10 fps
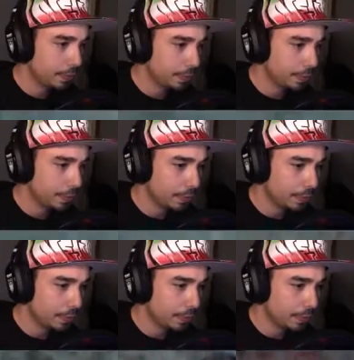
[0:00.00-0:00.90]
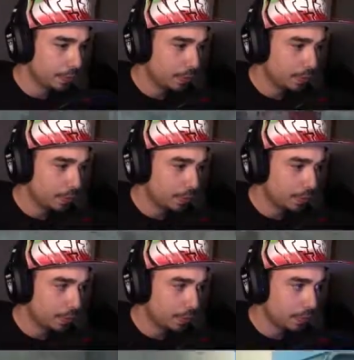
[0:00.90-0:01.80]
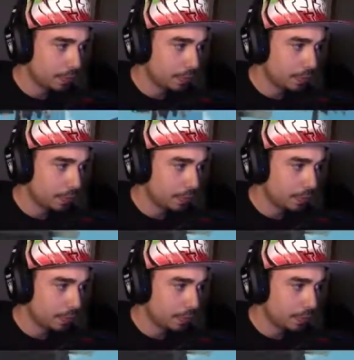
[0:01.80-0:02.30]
Nothing is said.